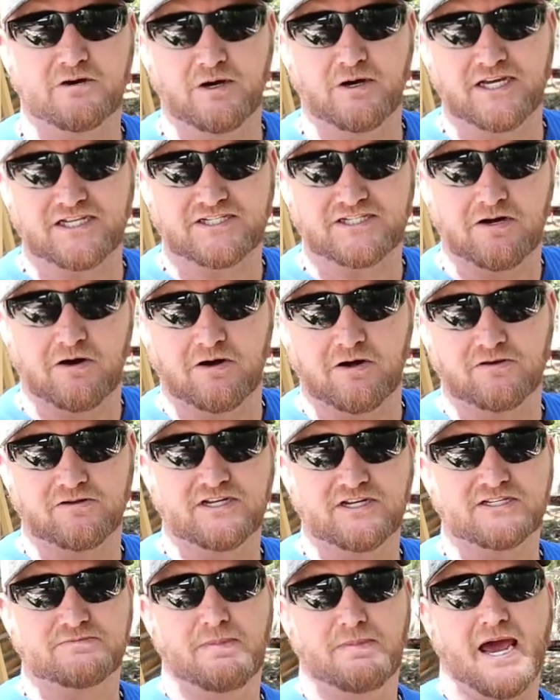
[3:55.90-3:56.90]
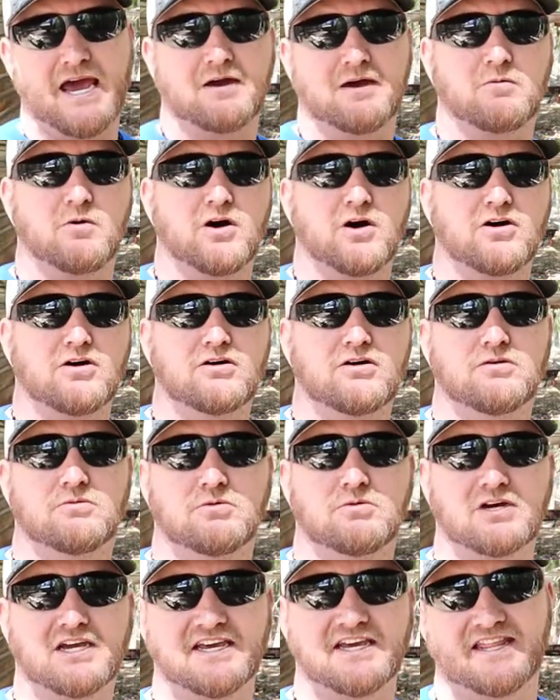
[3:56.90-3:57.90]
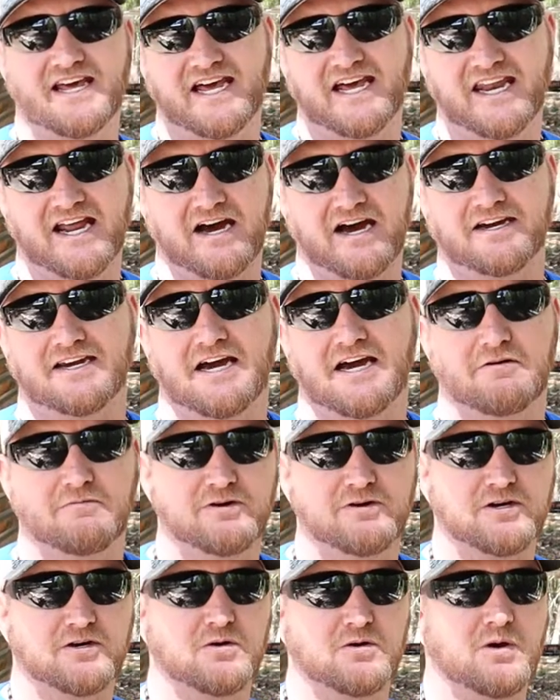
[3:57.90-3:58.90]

go ahead and start on this back wall. We'll get that knocked out real